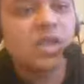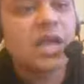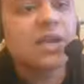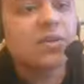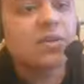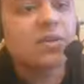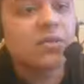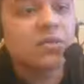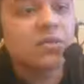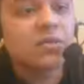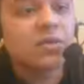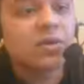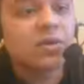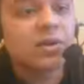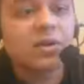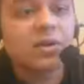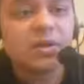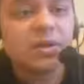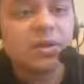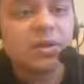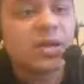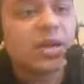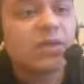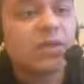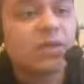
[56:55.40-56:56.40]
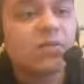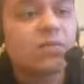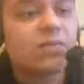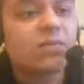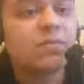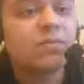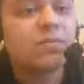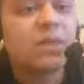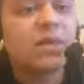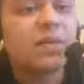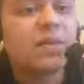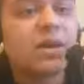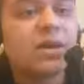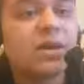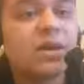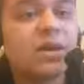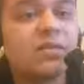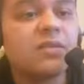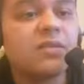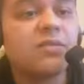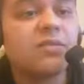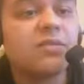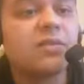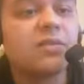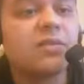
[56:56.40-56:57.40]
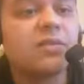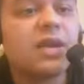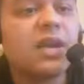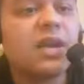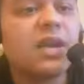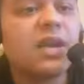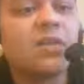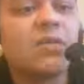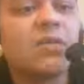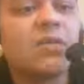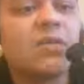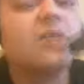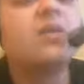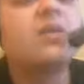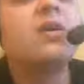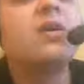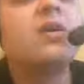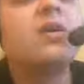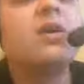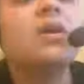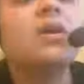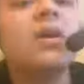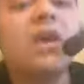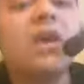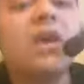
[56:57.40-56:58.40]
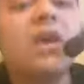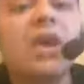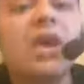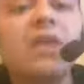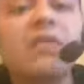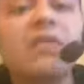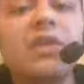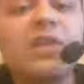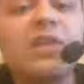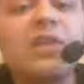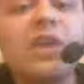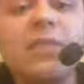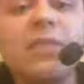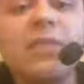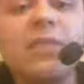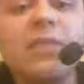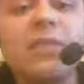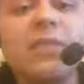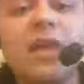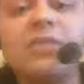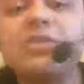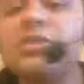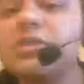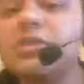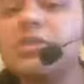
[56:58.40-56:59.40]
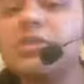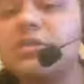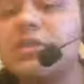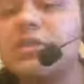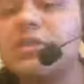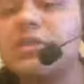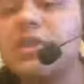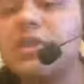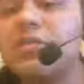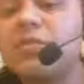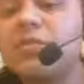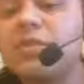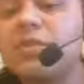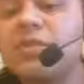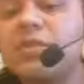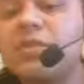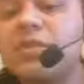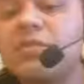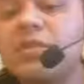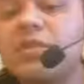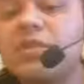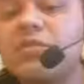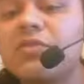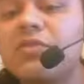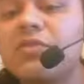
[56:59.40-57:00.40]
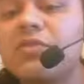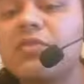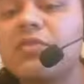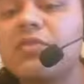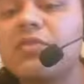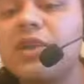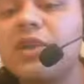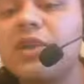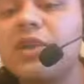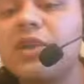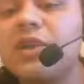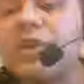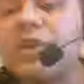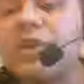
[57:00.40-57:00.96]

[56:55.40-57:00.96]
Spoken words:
slide through it, and I'm not going to deal with that. I don't want to have a yelling match, and that's what it seems like you're trying